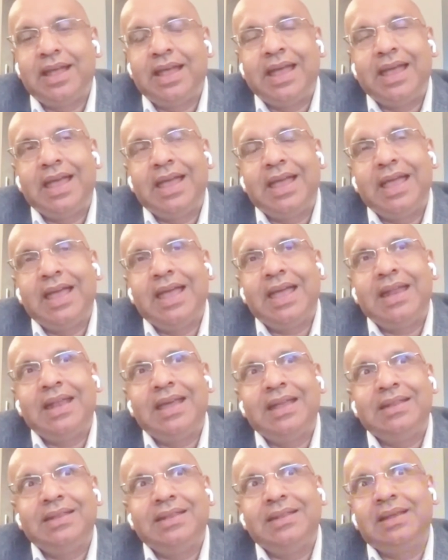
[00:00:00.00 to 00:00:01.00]

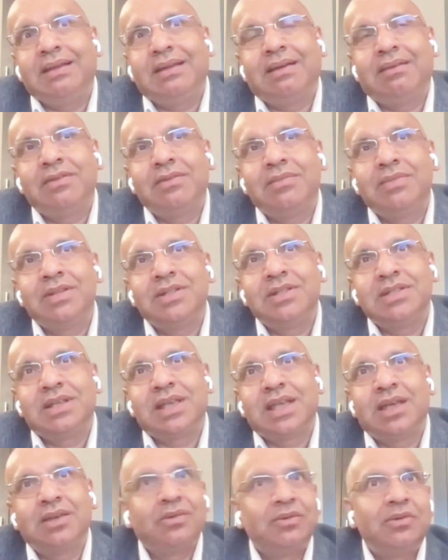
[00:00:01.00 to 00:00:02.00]
And I think the governments
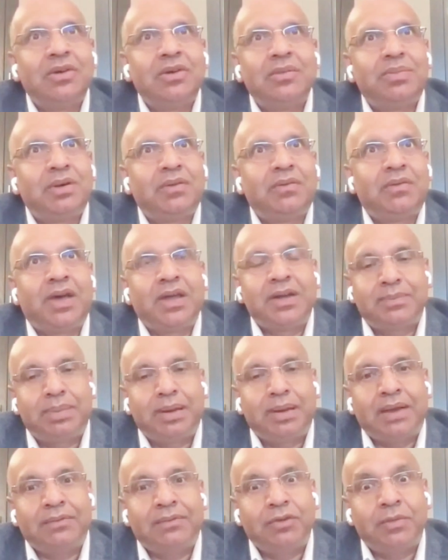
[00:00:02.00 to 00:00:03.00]
can only provide
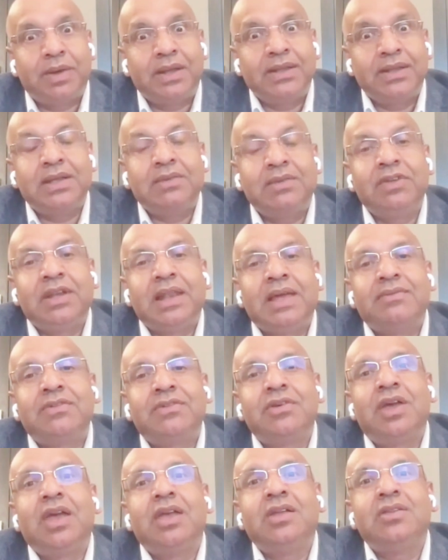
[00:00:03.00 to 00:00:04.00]
platform. I think we'll have
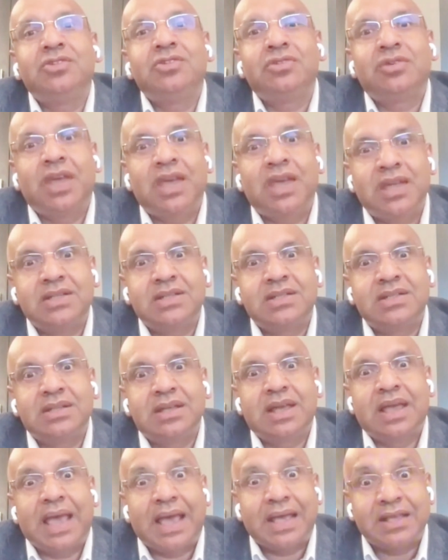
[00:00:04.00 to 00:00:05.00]
to educate
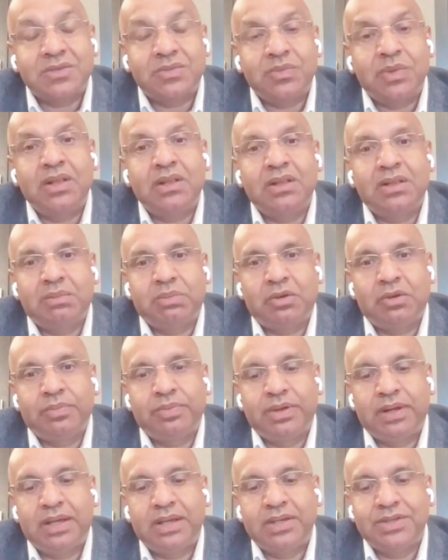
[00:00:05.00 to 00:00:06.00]
as well the
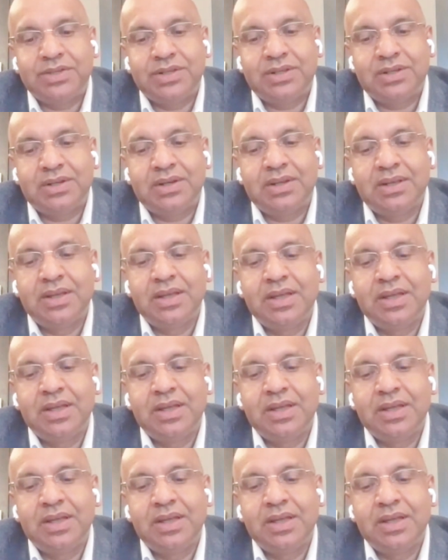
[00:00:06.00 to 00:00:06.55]
population.